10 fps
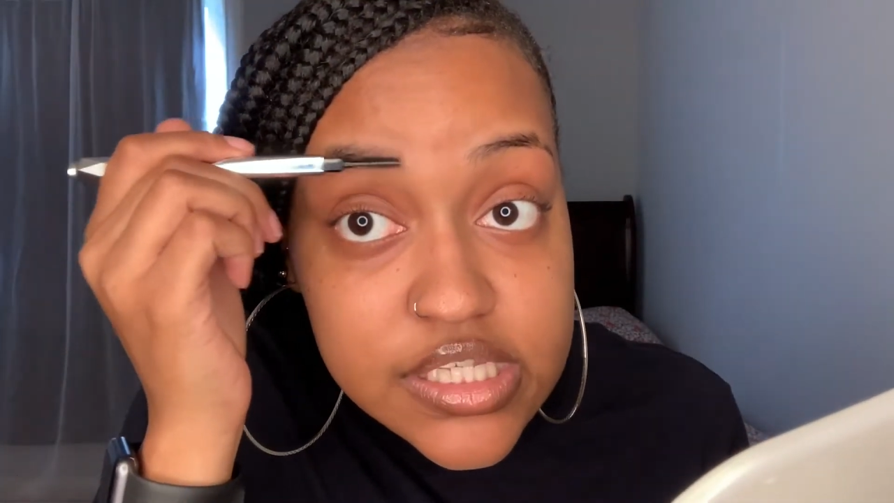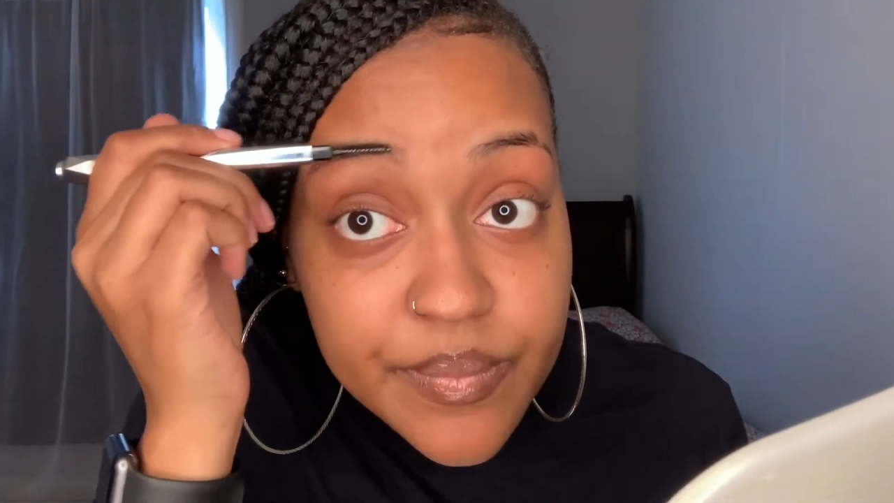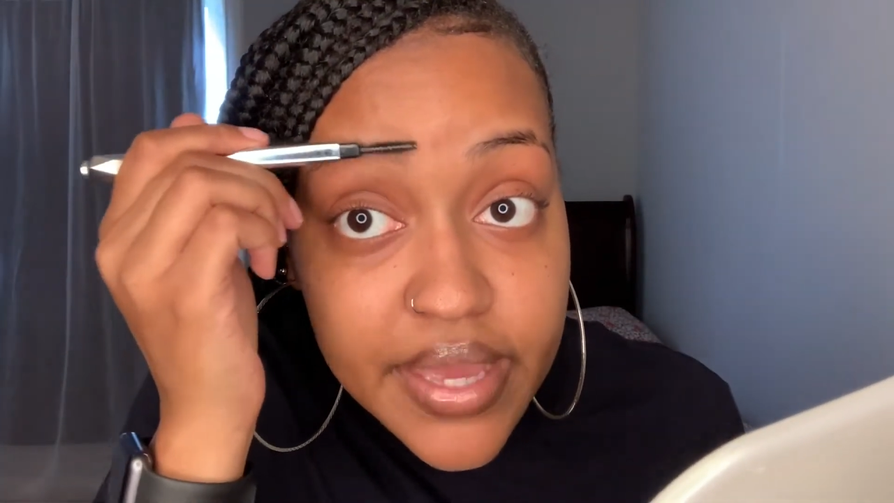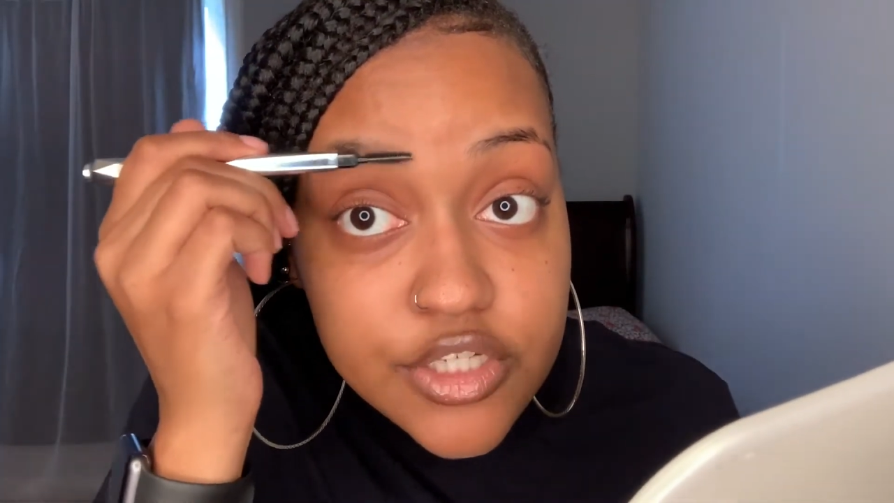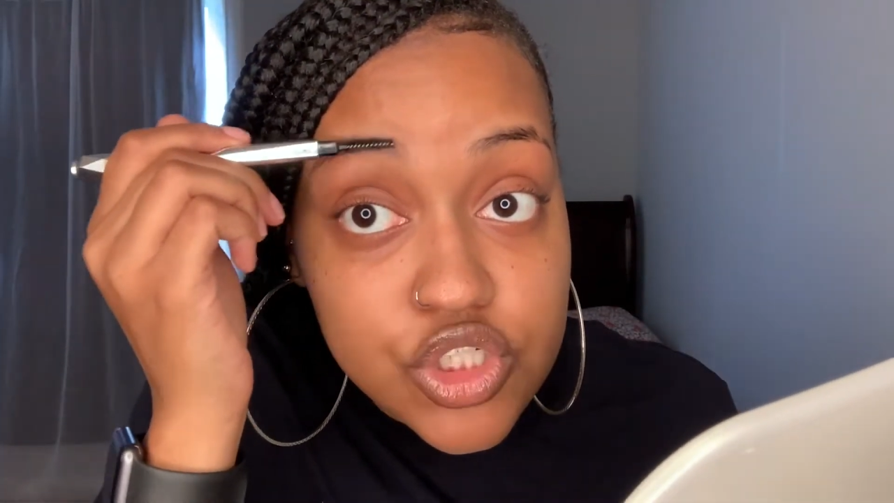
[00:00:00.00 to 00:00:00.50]

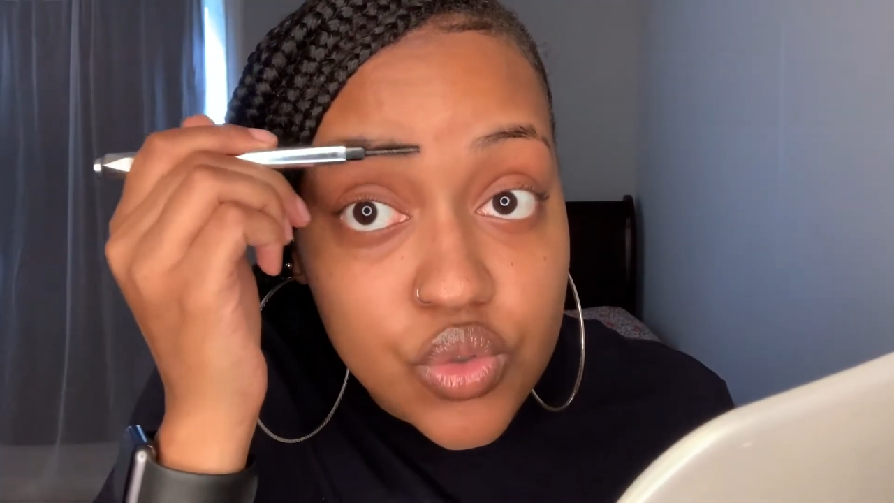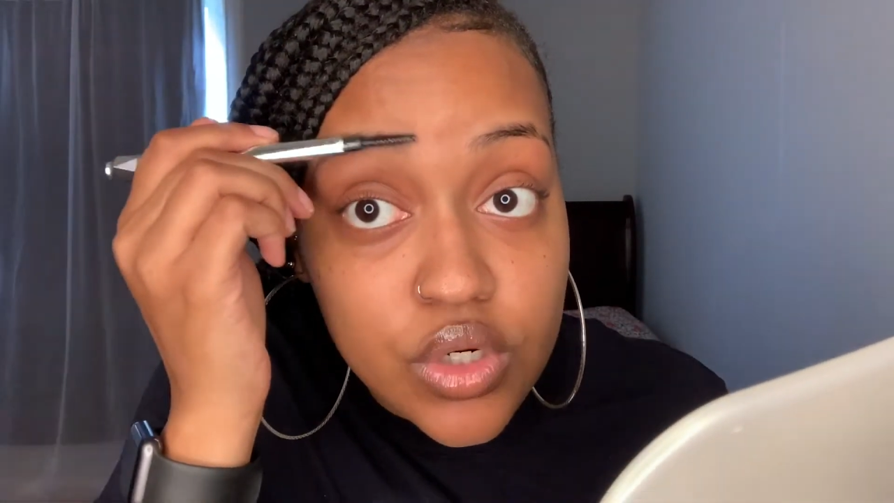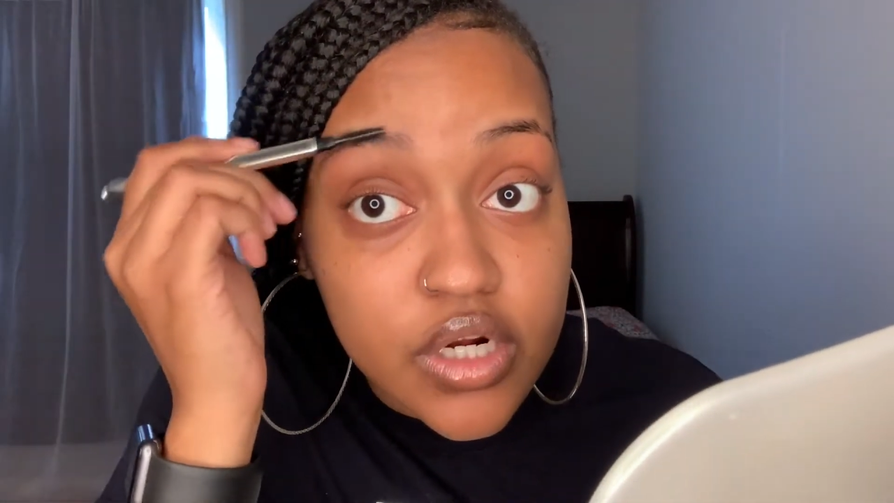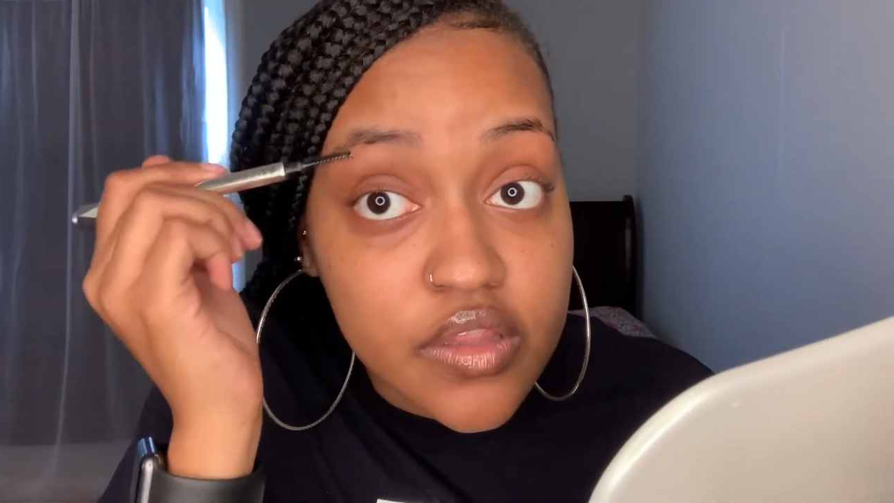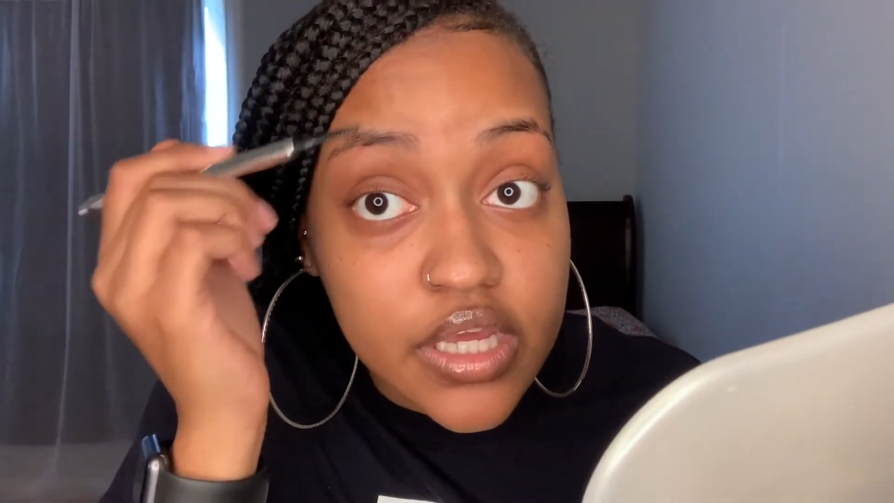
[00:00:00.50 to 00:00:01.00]
make
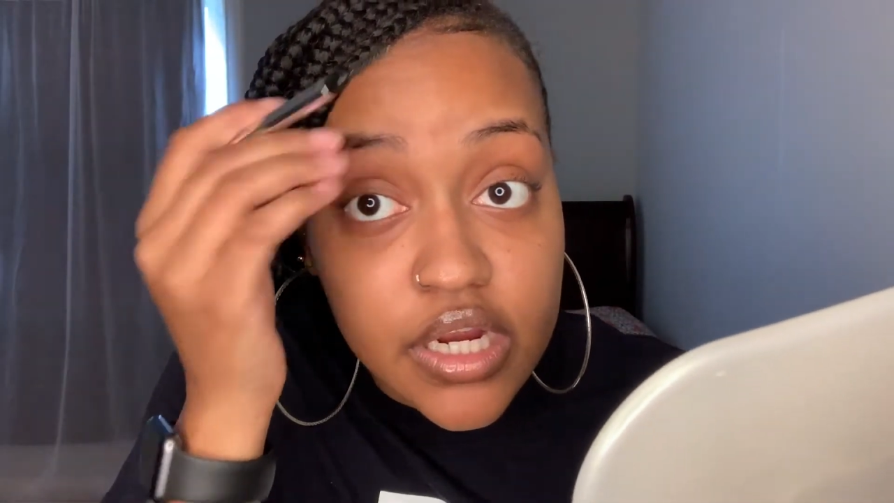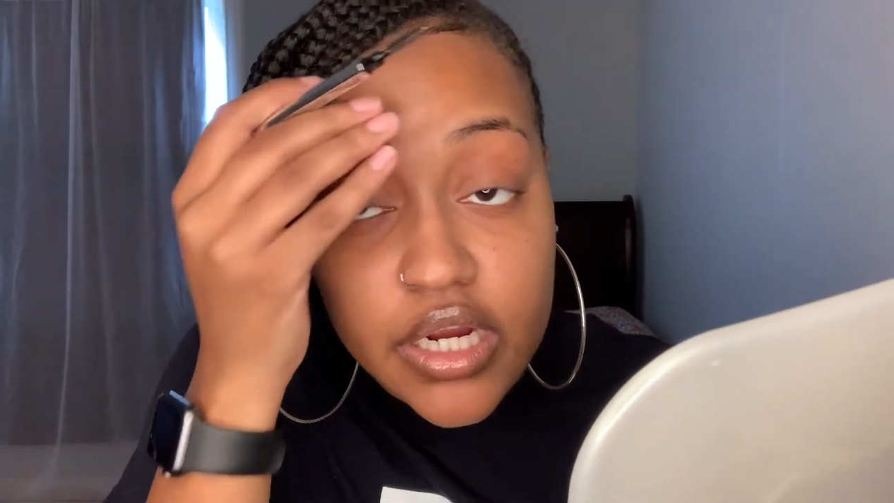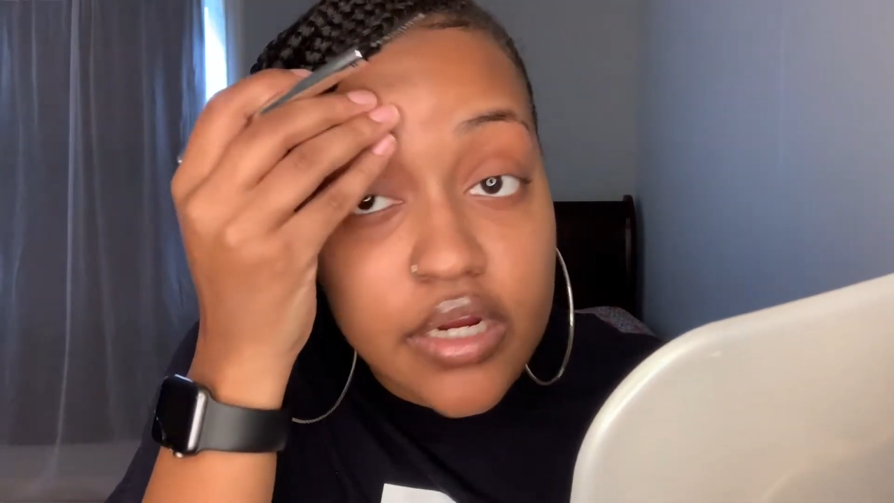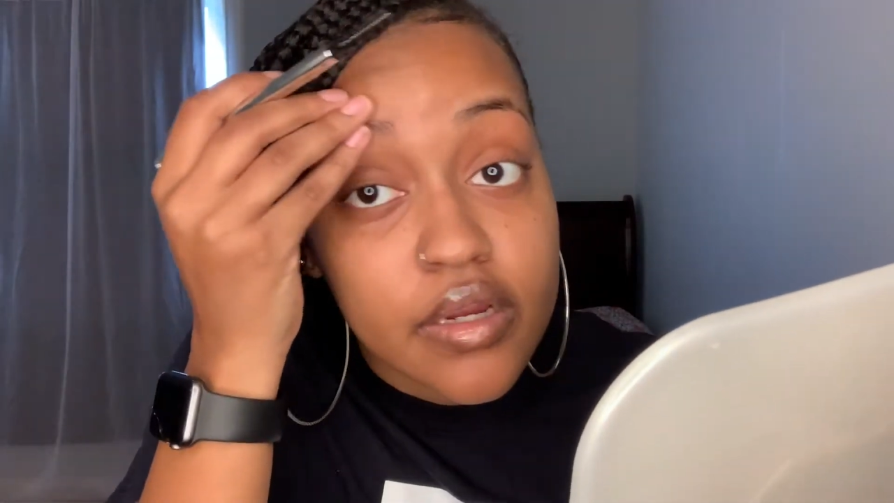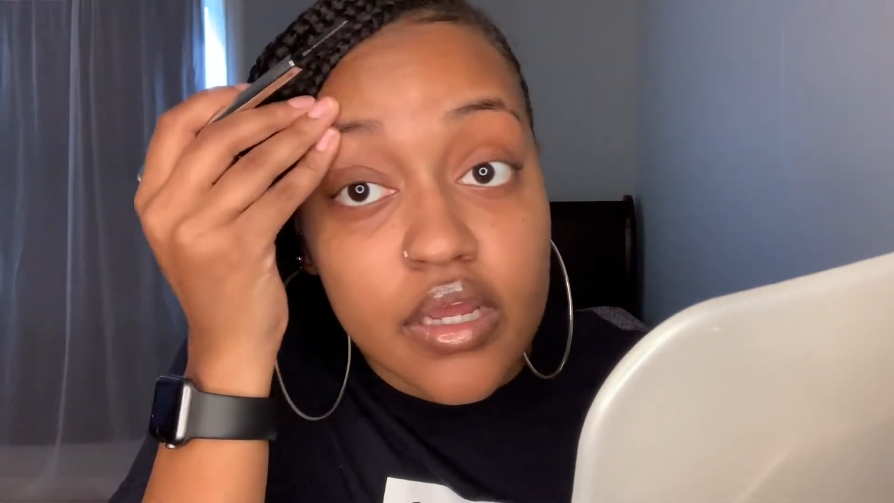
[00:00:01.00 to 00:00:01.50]
sure there